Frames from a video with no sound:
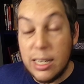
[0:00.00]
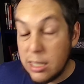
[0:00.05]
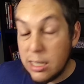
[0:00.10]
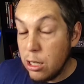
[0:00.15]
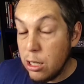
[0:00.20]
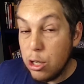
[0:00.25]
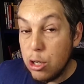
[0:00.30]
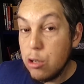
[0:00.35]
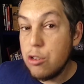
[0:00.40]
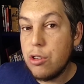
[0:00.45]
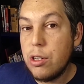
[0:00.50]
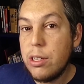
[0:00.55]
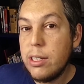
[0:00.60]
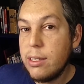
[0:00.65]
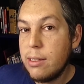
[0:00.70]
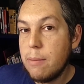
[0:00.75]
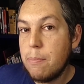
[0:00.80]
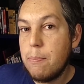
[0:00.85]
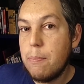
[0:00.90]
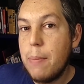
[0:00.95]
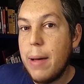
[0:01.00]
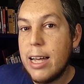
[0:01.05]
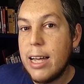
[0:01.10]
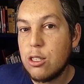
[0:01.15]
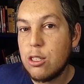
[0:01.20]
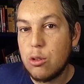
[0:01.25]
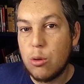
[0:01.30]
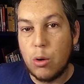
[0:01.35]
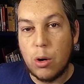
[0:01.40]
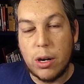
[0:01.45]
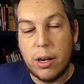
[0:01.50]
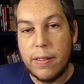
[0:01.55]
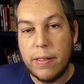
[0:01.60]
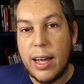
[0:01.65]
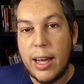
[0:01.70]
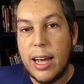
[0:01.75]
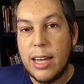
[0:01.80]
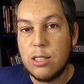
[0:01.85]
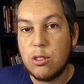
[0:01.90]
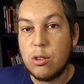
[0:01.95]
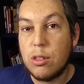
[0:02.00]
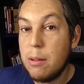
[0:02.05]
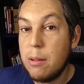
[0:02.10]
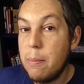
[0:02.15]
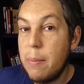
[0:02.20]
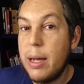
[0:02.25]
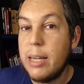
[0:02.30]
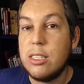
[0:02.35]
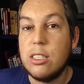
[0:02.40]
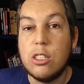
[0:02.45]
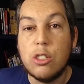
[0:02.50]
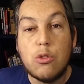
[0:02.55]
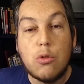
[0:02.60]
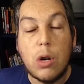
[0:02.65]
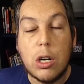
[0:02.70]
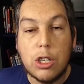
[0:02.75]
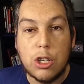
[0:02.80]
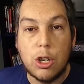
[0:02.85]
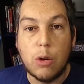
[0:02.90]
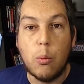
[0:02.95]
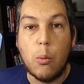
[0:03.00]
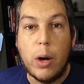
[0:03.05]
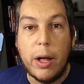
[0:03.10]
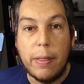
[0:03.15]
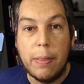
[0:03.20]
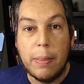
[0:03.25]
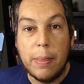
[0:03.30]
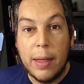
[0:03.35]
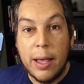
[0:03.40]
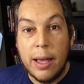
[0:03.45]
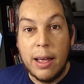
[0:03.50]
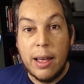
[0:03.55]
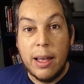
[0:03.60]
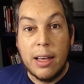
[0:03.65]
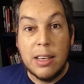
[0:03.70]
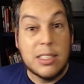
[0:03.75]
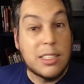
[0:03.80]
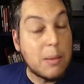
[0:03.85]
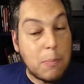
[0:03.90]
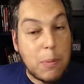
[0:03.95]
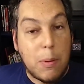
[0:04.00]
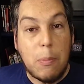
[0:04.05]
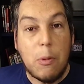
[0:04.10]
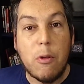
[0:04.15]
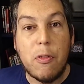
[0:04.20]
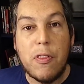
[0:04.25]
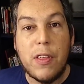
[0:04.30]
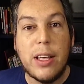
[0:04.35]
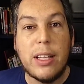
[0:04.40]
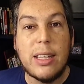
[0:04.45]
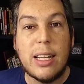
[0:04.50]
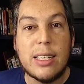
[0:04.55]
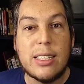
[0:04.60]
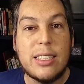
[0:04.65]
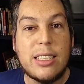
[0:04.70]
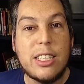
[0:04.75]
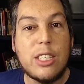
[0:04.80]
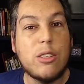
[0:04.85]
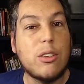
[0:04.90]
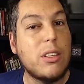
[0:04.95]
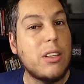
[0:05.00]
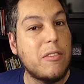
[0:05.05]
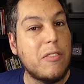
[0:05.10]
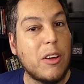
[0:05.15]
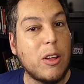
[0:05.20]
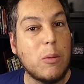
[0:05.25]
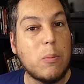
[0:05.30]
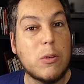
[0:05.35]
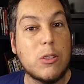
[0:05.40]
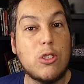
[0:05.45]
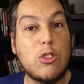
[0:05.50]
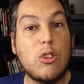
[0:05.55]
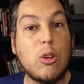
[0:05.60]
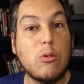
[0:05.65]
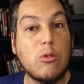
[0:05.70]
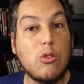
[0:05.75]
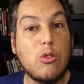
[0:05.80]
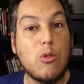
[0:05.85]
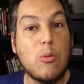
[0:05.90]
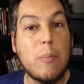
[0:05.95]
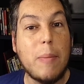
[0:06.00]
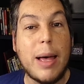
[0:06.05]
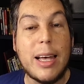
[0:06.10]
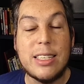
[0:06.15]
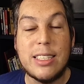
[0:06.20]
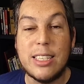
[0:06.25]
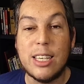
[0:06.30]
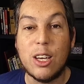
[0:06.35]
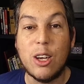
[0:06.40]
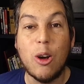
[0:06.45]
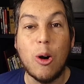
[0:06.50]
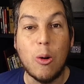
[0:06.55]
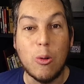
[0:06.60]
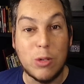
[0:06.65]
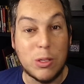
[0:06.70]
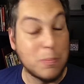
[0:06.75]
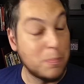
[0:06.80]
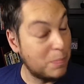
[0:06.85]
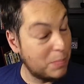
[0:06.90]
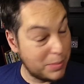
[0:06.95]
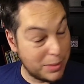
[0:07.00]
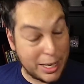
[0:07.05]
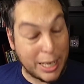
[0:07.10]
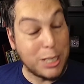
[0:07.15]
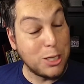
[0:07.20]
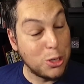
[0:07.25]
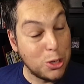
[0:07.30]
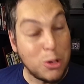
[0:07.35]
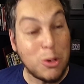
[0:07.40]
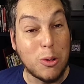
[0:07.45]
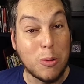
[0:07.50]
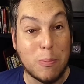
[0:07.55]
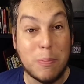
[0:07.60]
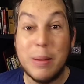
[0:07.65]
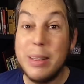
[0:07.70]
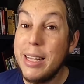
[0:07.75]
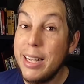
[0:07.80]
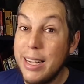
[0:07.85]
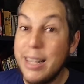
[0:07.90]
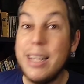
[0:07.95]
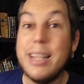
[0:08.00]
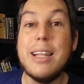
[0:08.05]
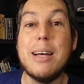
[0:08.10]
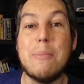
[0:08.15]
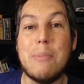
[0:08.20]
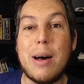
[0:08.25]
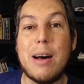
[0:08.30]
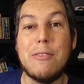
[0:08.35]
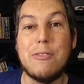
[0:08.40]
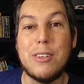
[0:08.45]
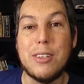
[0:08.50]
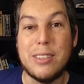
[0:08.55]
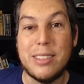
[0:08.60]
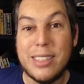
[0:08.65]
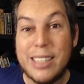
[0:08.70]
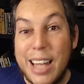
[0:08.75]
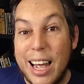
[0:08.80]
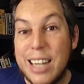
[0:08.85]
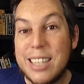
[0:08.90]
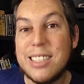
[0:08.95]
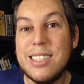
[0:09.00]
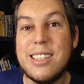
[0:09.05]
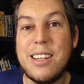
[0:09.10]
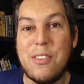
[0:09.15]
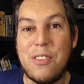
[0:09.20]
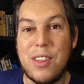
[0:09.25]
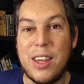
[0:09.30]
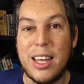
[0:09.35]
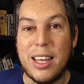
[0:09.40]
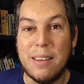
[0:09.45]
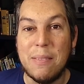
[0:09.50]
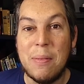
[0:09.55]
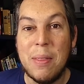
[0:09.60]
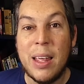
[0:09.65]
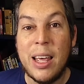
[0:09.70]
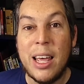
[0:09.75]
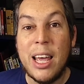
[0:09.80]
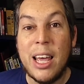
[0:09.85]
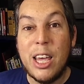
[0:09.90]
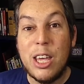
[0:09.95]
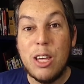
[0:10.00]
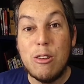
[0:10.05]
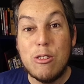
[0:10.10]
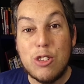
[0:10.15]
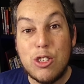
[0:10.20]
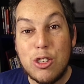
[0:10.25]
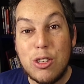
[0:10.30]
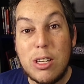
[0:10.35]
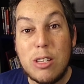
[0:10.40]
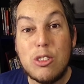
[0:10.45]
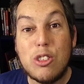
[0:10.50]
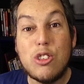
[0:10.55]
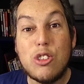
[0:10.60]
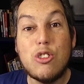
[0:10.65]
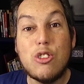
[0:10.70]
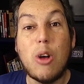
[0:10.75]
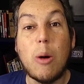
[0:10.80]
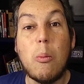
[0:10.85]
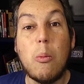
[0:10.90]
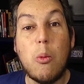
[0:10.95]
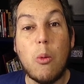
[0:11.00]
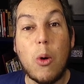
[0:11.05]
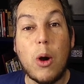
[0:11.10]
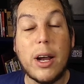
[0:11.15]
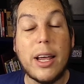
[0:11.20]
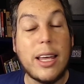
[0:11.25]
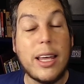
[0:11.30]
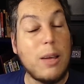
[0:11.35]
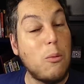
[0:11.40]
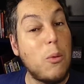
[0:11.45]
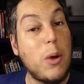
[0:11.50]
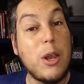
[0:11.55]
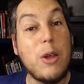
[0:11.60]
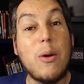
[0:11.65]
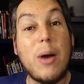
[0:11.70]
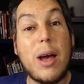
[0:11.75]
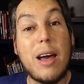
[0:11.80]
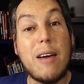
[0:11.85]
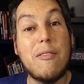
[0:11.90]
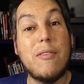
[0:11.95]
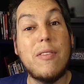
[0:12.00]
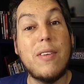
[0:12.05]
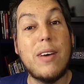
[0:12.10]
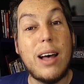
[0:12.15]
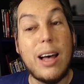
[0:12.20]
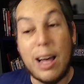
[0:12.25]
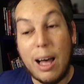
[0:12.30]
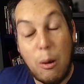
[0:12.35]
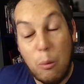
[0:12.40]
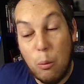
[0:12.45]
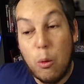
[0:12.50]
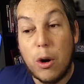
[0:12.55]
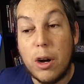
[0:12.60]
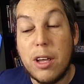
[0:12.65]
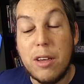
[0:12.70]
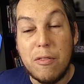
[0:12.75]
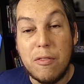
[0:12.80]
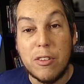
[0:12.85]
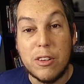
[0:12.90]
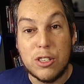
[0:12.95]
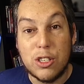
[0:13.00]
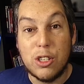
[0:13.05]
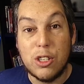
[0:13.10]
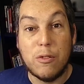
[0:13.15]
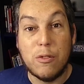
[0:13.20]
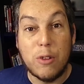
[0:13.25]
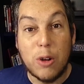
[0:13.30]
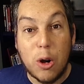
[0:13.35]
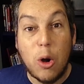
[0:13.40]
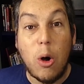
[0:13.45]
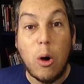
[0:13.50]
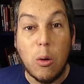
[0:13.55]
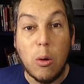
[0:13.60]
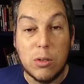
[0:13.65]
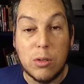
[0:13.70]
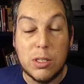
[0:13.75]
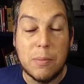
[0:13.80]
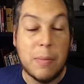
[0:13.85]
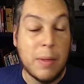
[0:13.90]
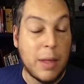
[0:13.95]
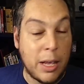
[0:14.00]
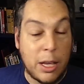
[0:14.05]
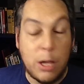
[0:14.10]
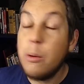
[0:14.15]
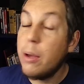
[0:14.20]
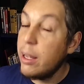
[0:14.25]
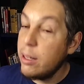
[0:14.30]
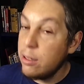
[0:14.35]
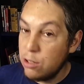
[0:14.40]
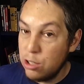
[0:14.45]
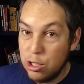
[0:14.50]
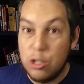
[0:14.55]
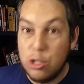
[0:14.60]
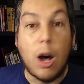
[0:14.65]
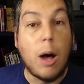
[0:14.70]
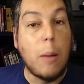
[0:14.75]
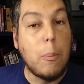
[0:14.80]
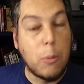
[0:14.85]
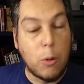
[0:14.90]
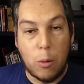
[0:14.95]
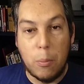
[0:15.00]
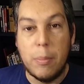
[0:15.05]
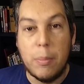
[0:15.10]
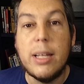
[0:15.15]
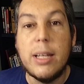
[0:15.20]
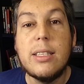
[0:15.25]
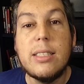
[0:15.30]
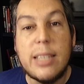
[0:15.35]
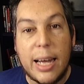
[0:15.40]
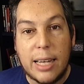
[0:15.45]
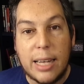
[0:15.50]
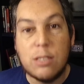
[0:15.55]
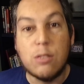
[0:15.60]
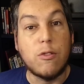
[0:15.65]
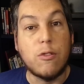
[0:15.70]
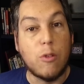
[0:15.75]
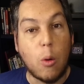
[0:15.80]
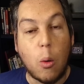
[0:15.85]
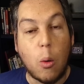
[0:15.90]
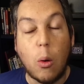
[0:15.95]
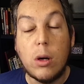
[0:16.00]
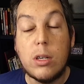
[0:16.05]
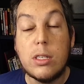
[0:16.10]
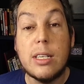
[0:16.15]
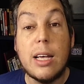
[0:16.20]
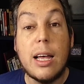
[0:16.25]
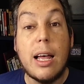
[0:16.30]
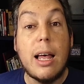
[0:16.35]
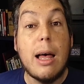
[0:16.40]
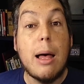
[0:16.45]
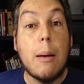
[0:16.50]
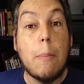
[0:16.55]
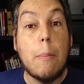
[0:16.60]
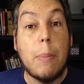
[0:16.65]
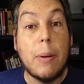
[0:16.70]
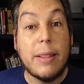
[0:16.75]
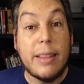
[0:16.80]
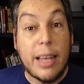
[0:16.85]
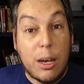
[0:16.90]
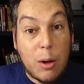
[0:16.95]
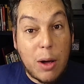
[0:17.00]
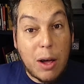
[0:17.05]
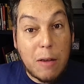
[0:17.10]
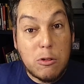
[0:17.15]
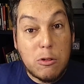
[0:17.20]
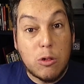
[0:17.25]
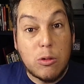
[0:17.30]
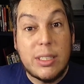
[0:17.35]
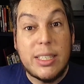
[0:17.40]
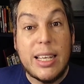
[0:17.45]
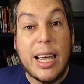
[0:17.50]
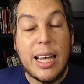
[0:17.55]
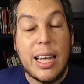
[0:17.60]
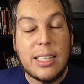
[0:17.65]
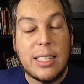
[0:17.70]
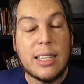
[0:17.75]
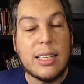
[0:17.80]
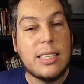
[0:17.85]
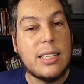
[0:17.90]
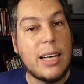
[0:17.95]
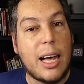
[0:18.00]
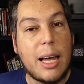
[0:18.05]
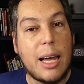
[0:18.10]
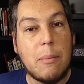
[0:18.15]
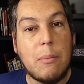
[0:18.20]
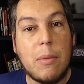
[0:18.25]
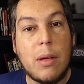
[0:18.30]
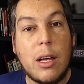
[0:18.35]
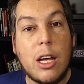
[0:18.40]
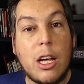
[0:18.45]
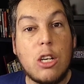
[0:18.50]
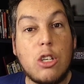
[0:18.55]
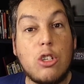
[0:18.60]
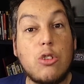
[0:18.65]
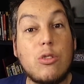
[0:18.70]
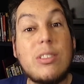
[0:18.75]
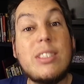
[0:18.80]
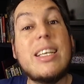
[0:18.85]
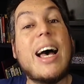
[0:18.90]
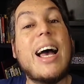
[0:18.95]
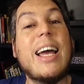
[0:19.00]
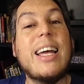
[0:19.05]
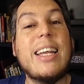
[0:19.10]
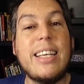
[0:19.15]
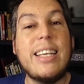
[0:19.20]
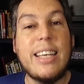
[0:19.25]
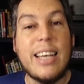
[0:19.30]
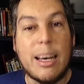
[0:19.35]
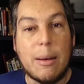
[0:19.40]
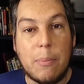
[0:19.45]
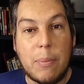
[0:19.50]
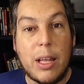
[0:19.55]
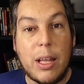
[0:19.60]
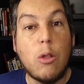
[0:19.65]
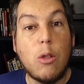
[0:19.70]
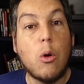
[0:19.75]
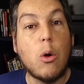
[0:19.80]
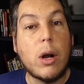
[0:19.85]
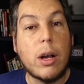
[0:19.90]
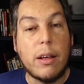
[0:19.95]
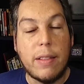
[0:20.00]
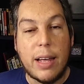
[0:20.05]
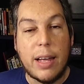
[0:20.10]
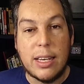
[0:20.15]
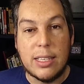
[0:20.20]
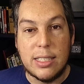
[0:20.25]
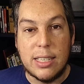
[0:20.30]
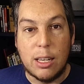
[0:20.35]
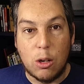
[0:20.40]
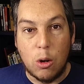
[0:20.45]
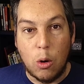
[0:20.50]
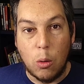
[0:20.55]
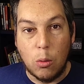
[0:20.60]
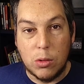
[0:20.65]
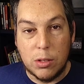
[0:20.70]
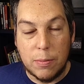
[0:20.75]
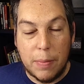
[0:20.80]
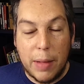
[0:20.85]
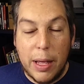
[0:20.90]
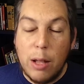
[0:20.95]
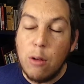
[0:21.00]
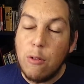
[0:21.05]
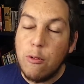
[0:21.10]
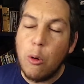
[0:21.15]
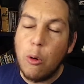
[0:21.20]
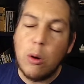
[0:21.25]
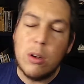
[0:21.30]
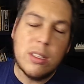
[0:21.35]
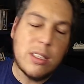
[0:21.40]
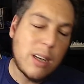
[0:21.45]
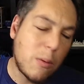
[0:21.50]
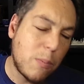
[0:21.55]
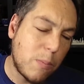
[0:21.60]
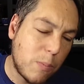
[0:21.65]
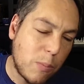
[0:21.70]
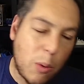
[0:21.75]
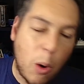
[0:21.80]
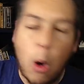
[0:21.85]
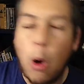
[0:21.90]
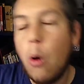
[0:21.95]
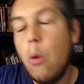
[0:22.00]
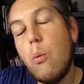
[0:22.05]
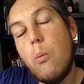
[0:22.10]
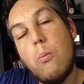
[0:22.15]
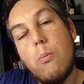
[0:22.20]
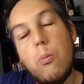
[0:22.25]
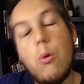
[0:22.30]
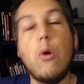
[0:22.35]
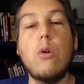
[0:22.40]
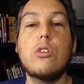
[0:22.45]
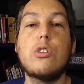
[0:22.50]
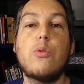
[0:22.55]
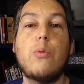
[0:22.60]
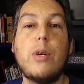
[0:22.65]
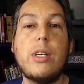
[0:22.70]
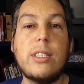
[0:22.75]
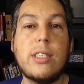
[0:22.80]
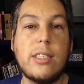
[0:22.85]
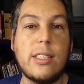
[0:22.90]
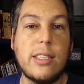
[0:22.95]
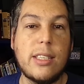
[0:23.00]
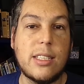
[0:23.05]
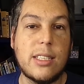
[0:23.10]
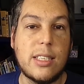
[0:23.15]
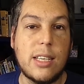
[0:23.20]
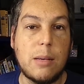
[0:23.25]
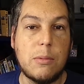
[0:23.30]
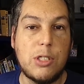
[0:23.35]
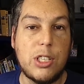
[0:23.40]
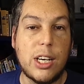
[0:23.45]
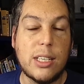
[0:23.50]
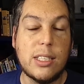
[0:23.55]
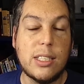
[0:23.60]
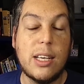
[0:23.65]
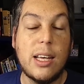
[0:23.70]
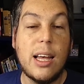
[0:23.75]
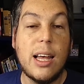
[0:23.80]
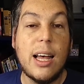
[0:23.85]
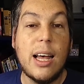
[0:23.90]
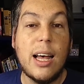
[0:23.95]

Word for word: isn't usually the best organized or the best structured one. Some people think that senior developers don't do messy code. They do, but they clean up after. That's the thing. You shouldn't stop working when you have a working version of your code. You can stop, commit that, of course, but then you have to take the time to tidy up and organize that code. And of course, there are whole books written in the subject.